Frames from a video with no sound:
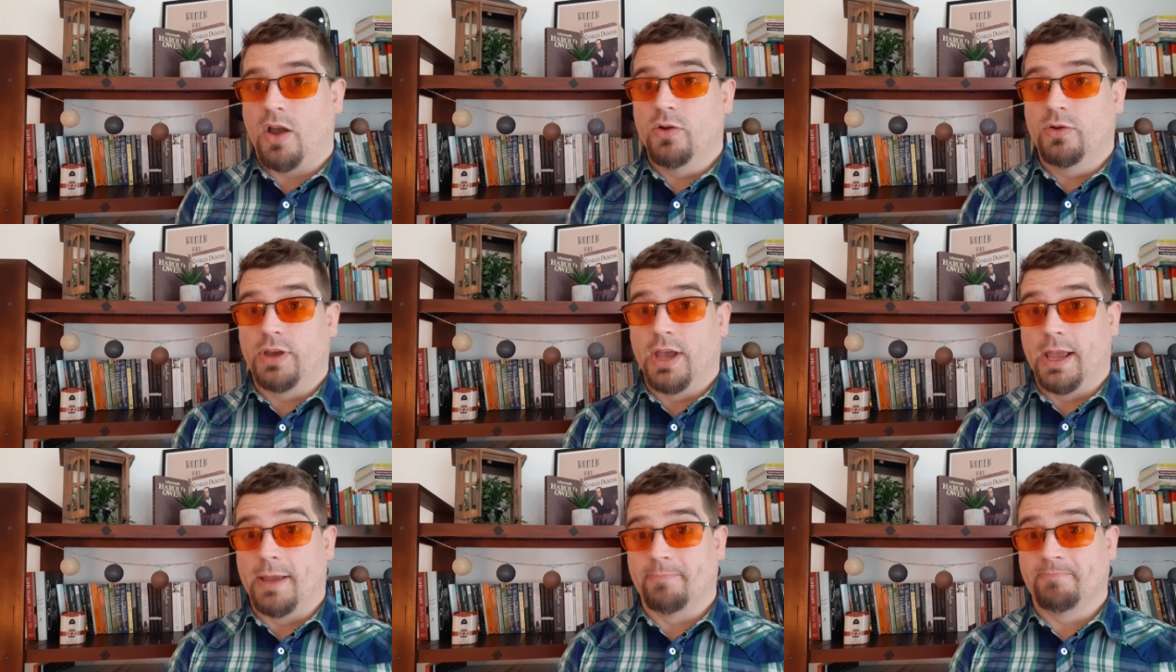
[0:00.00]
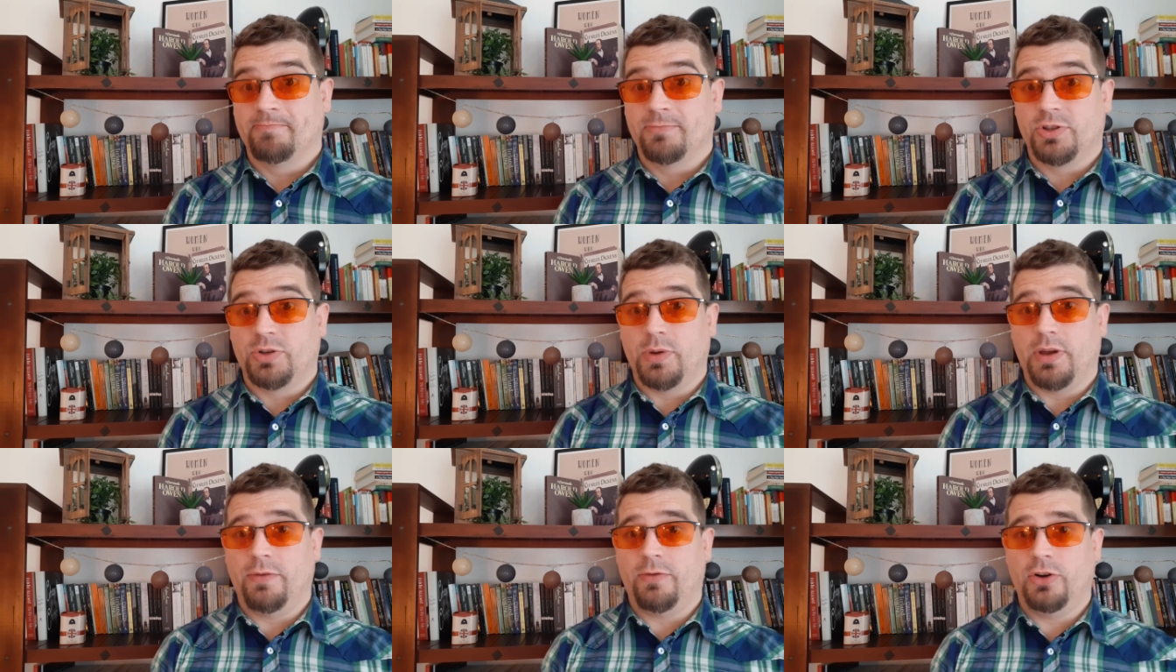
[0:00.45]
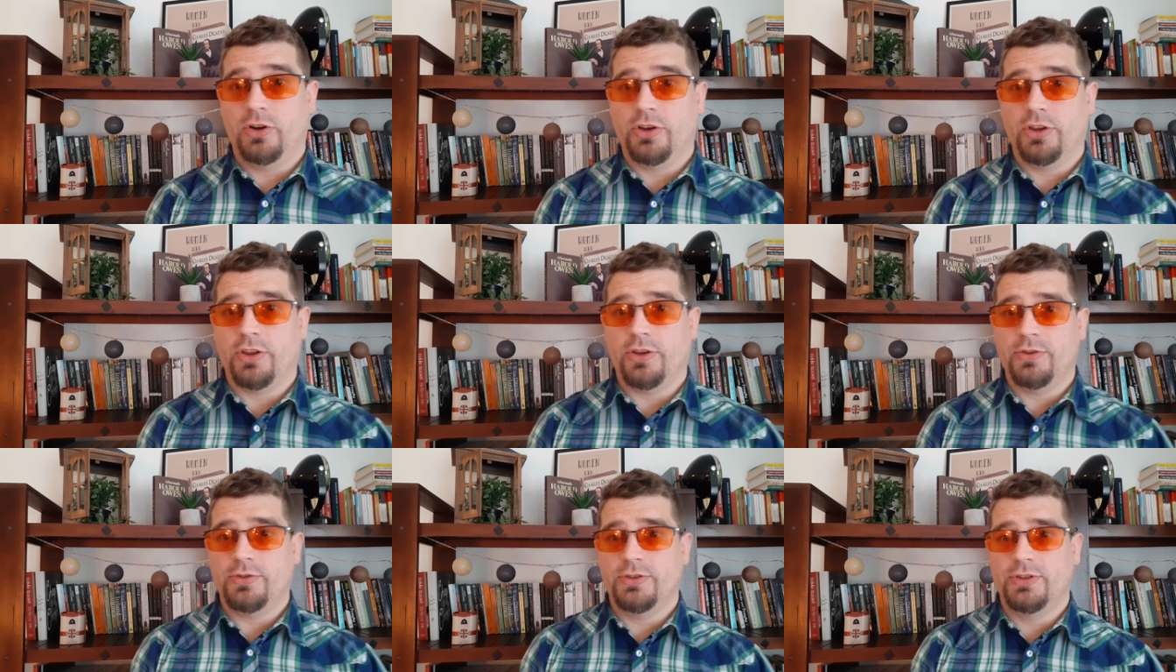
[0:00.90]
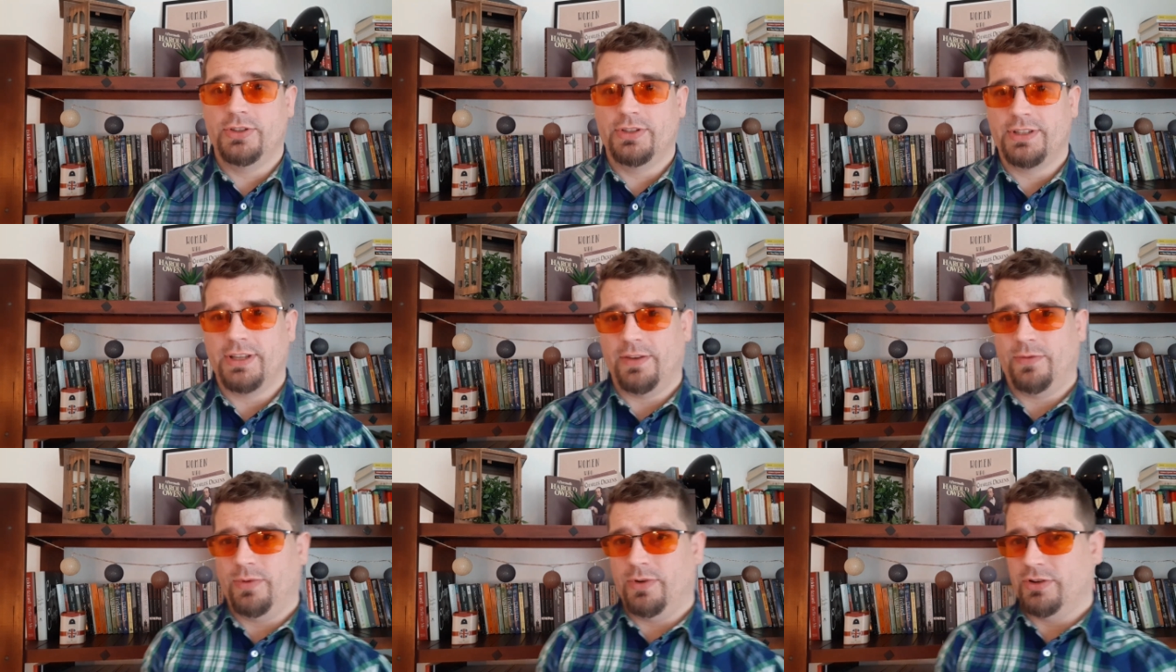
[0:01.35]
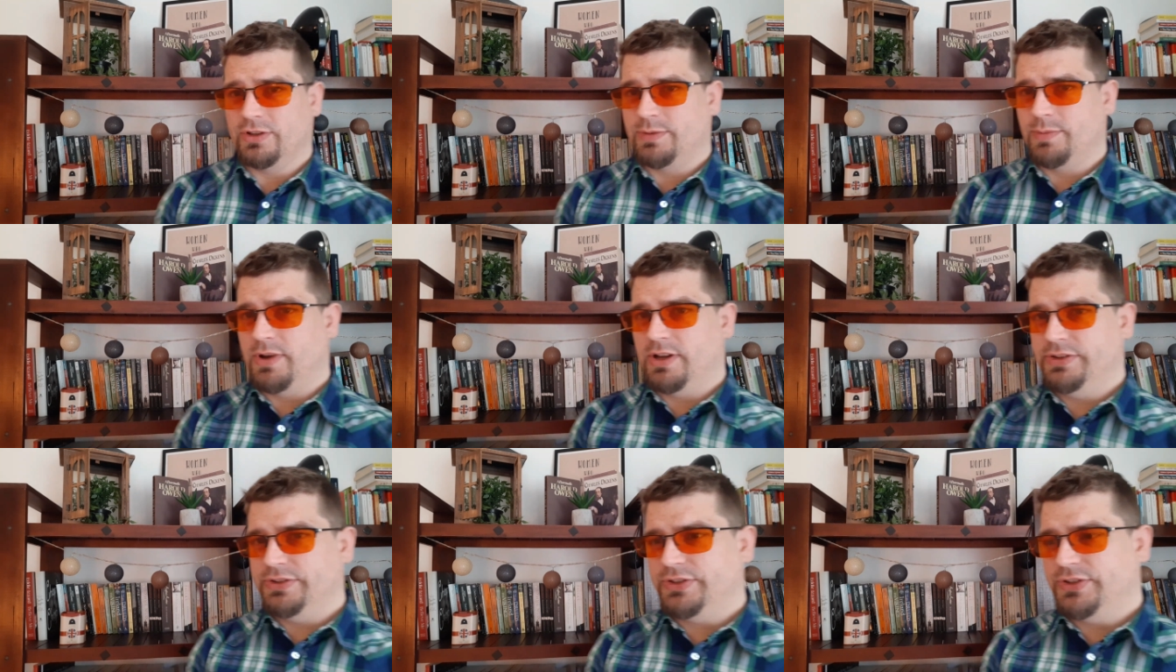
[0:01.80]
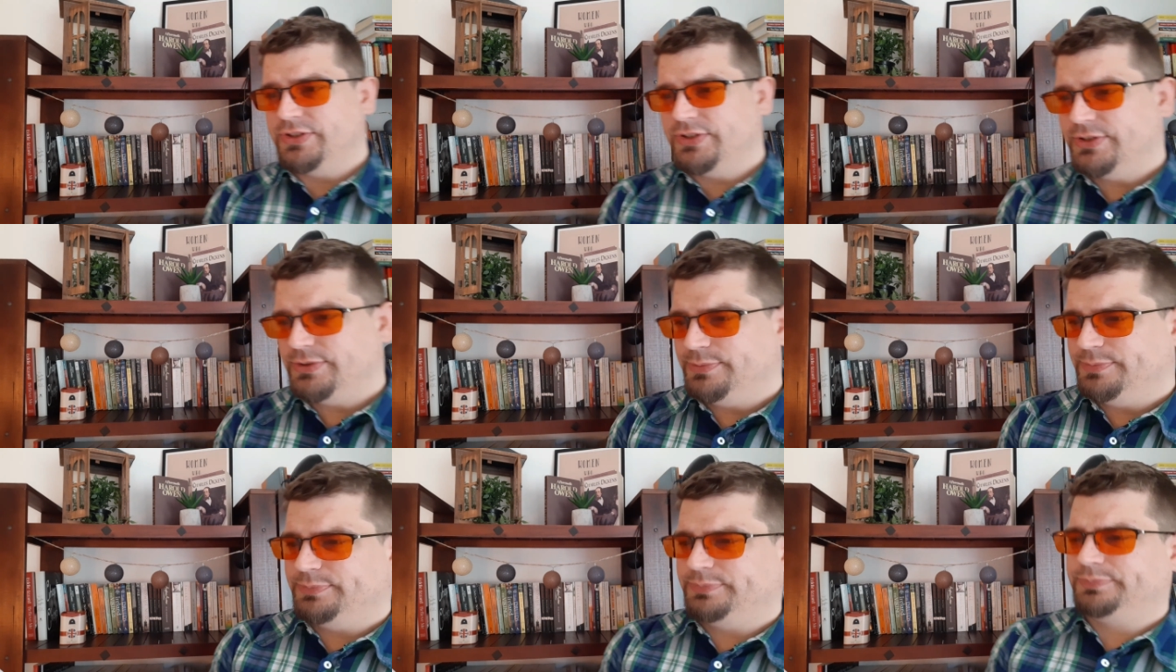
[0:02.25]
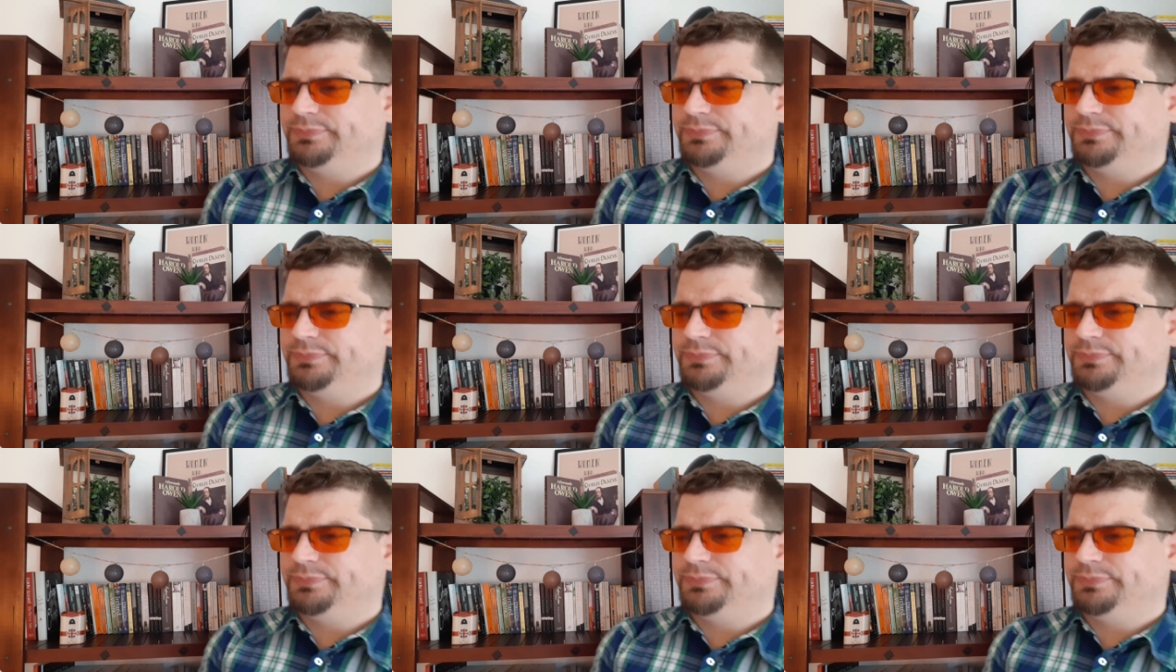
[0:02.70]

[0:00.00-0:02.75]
Okay, should we have a look at those? See if we've got some answers.